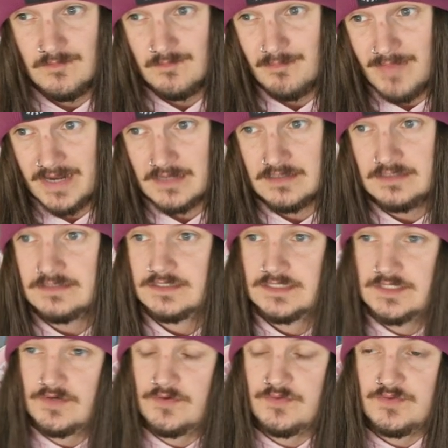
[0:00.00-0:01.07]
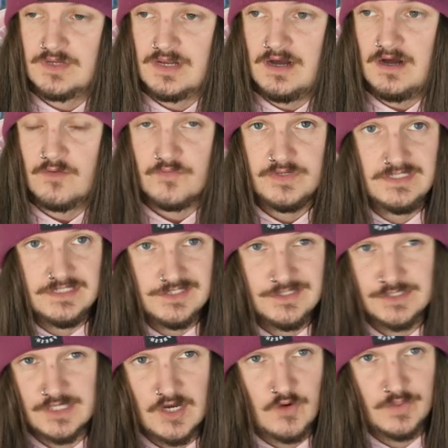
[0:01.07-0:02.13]
meta, so you can't really
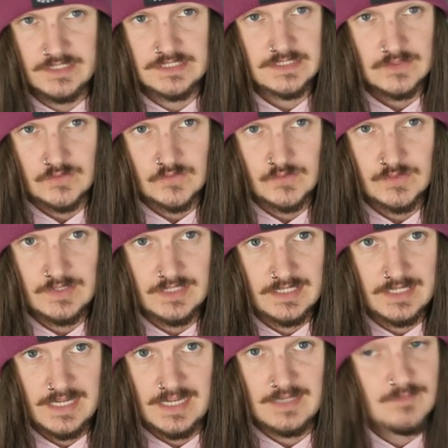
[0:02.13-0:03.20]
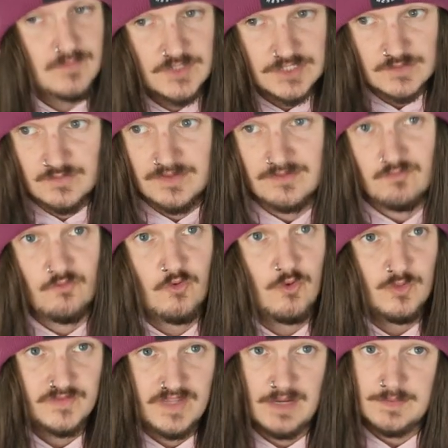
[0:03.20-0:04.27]
just go into a game just with
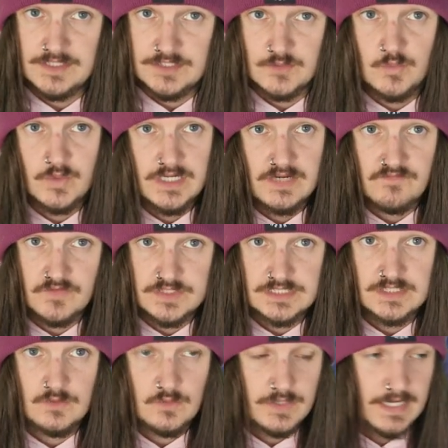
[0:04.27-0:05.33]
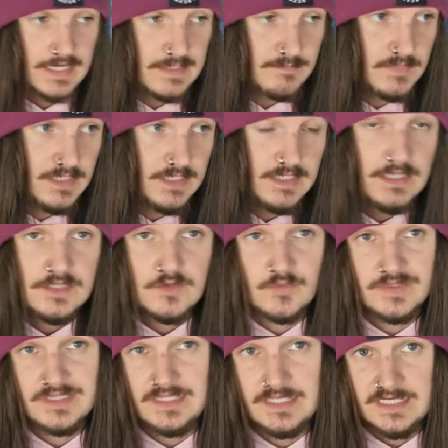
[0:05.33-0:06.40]
raw damage and win every single game. You
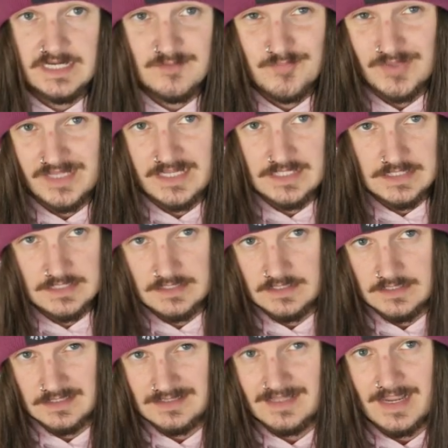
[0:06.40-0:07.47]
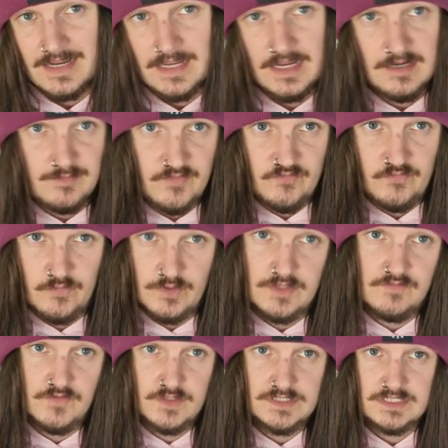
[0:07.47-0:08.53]
really need to plan your deck out before
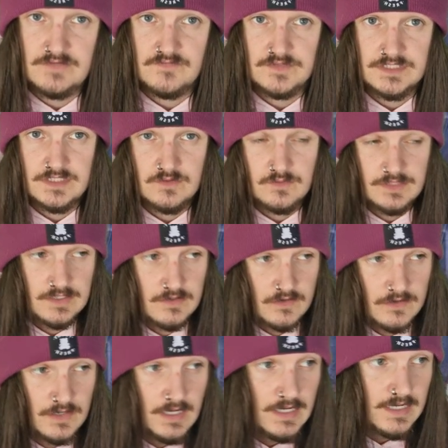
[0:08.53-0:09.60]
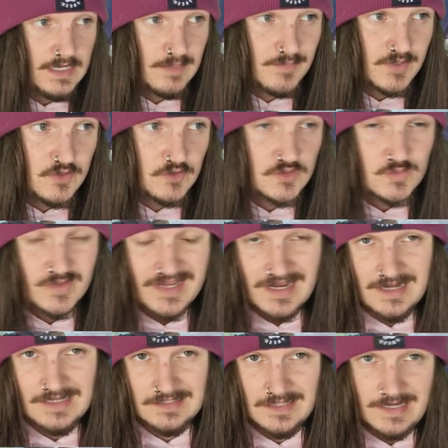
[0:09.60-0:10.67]
you verse every single hero. And because we
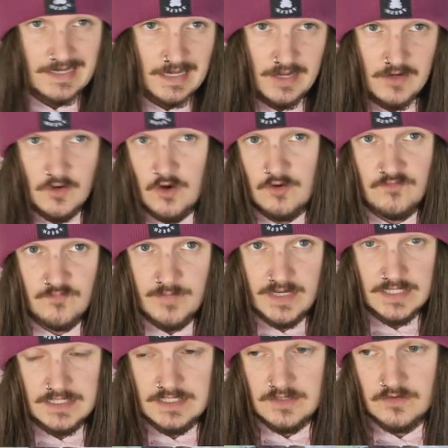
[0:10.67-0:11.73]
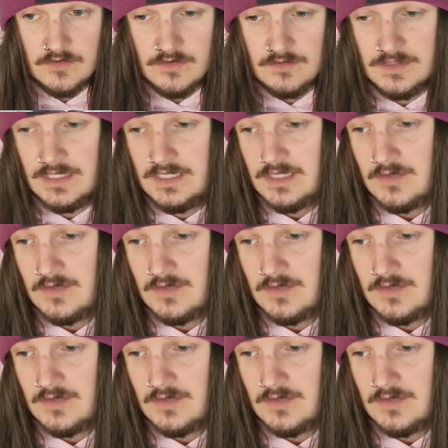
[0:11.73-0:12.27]
are like an off meta hero,